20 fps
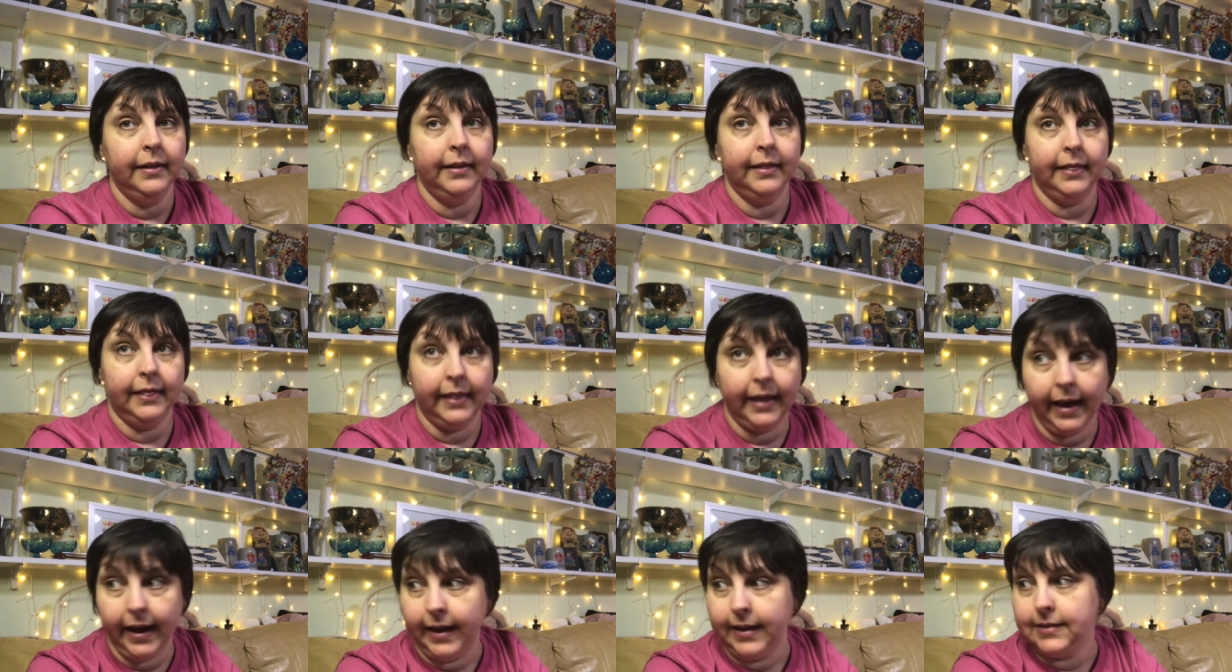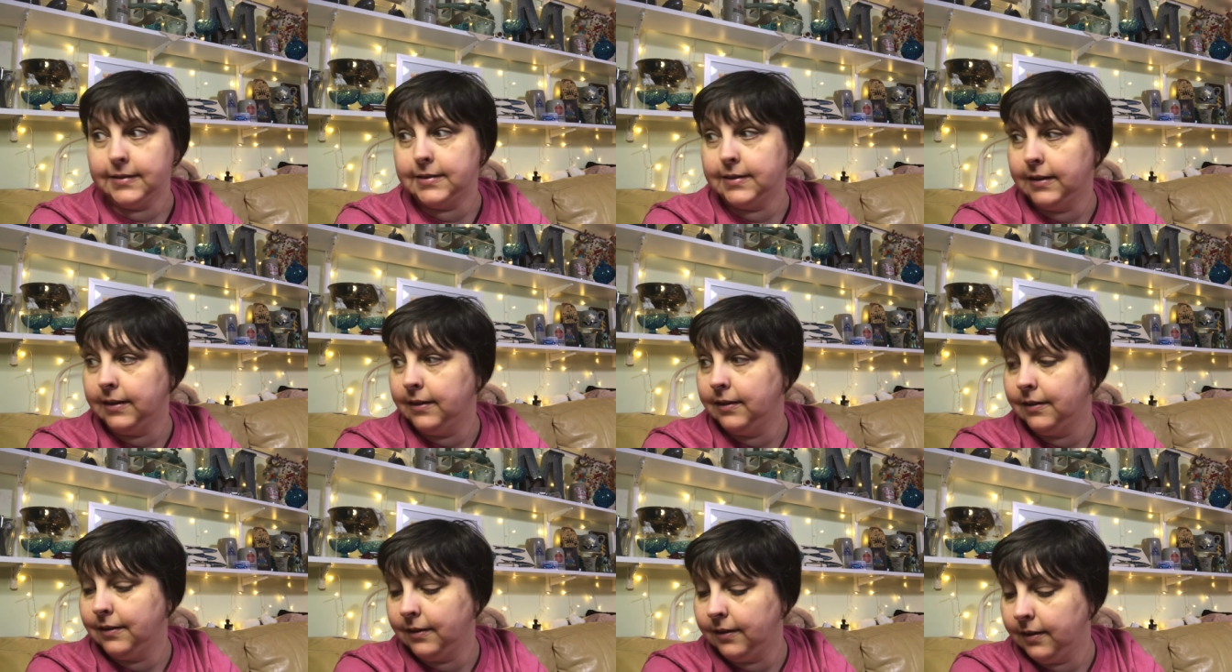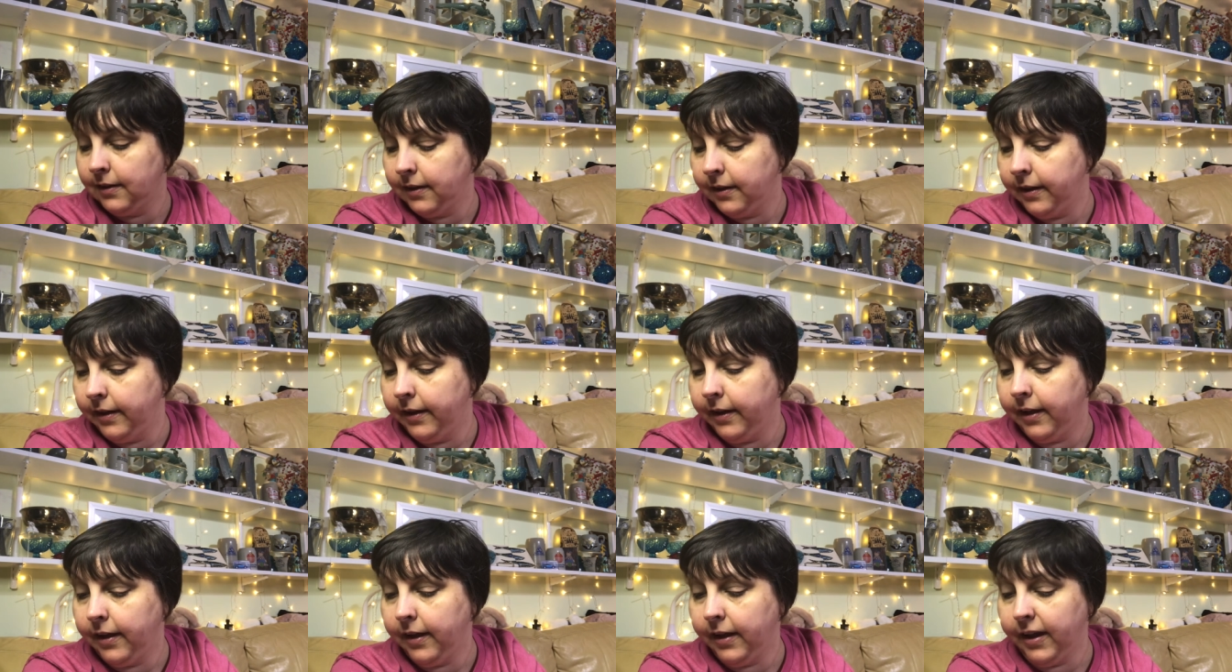that
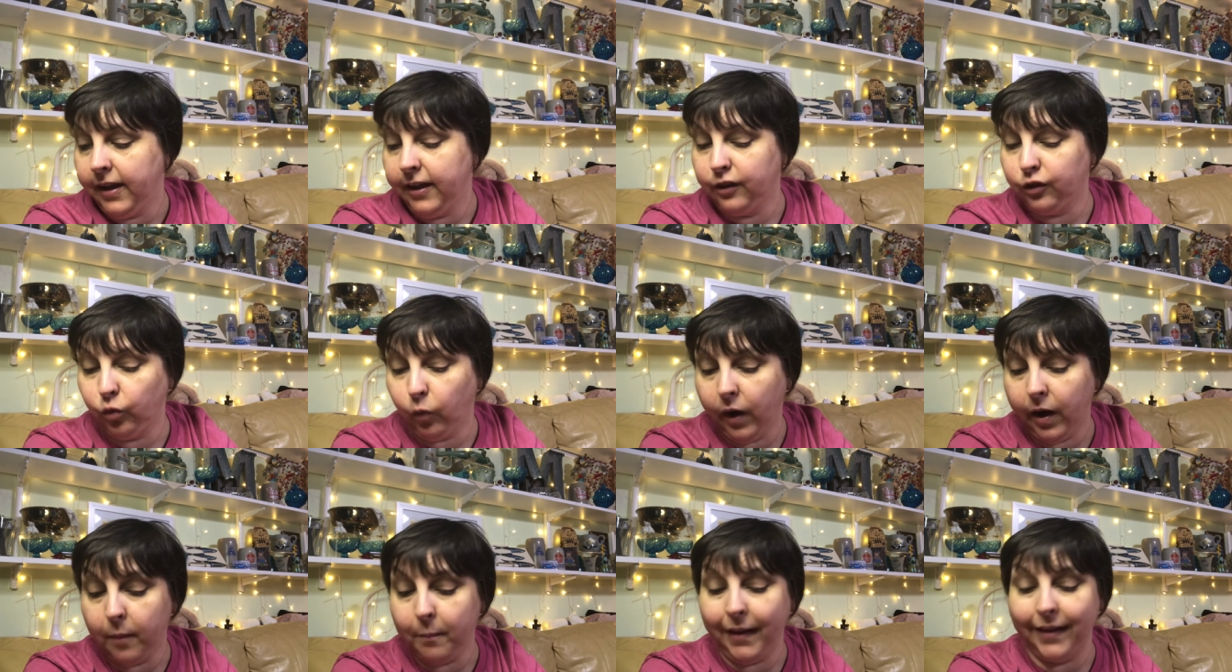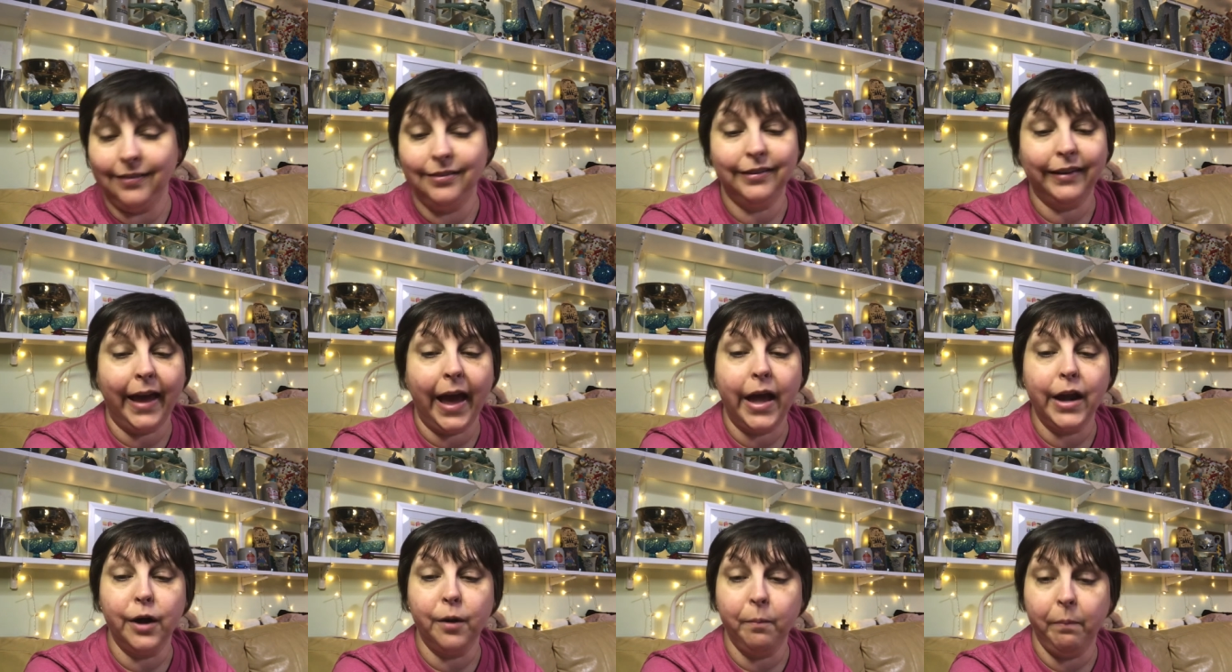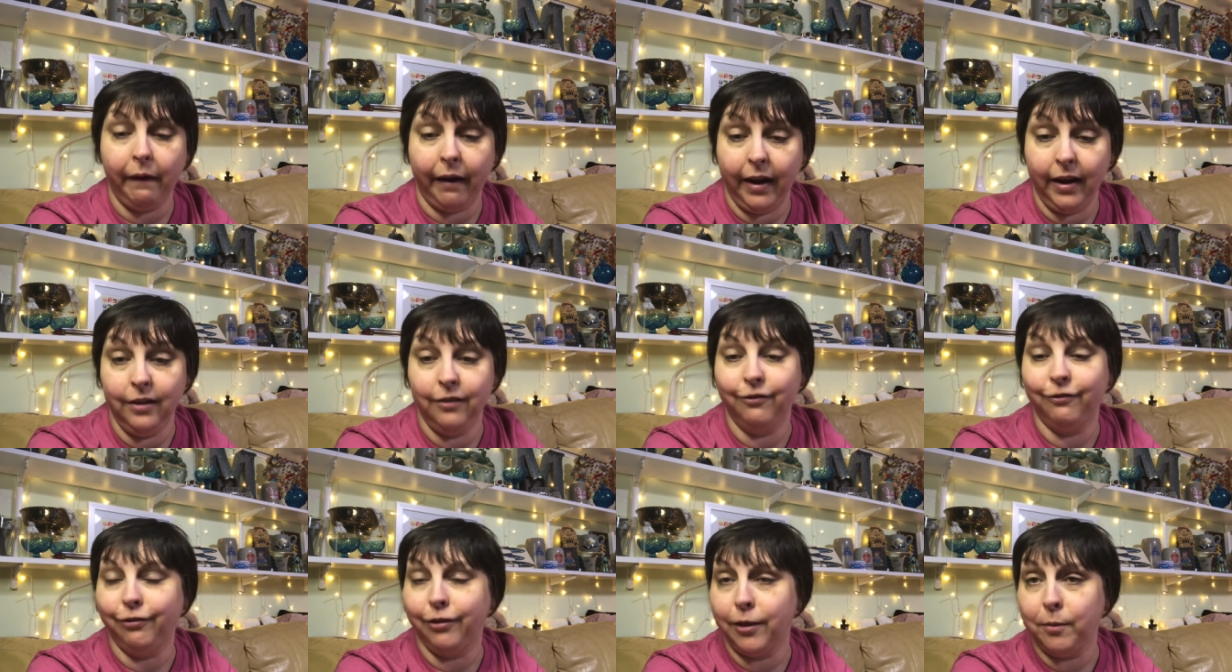is where my scatterbrain
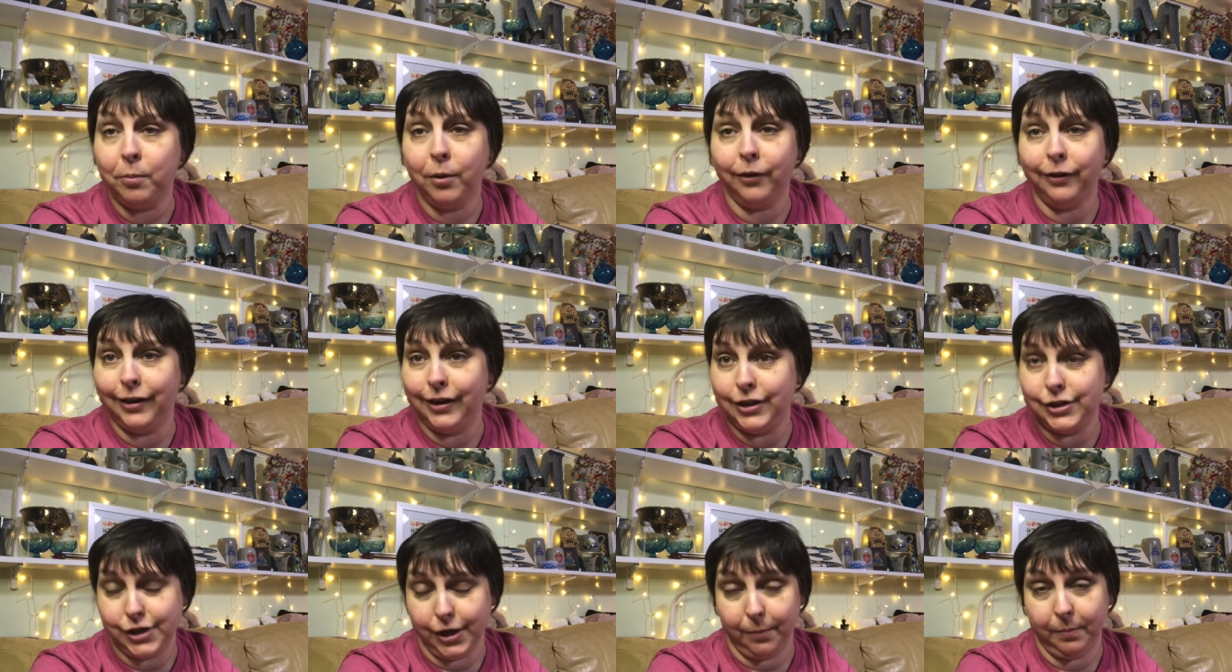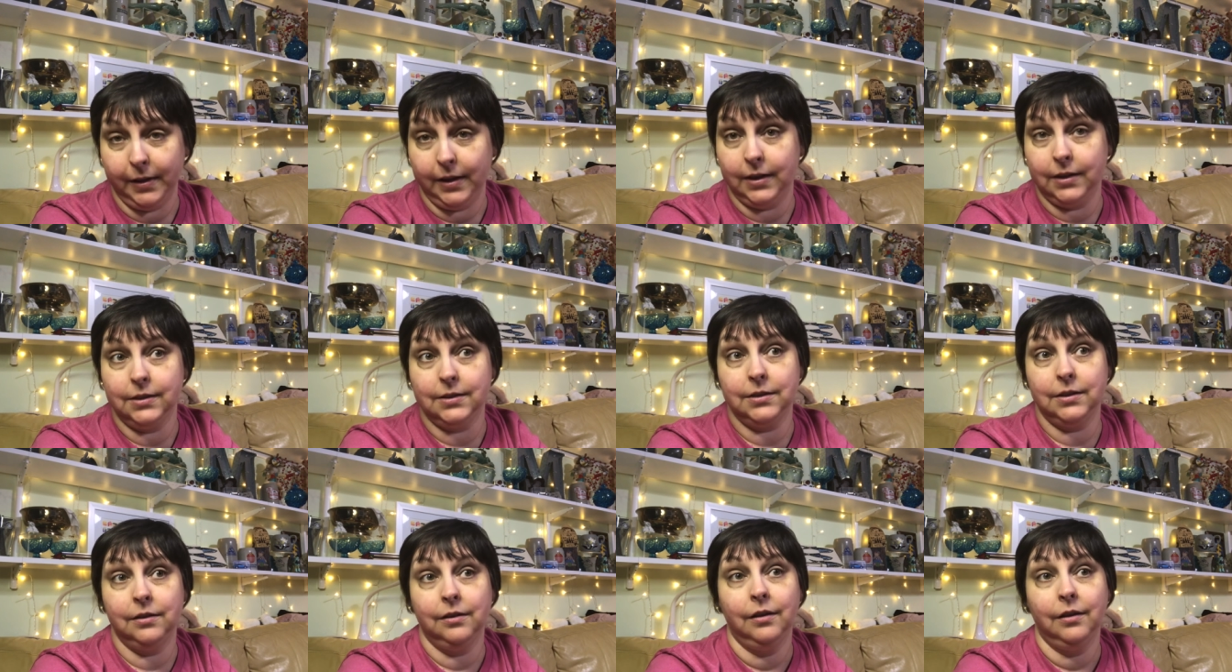flipperty gibbet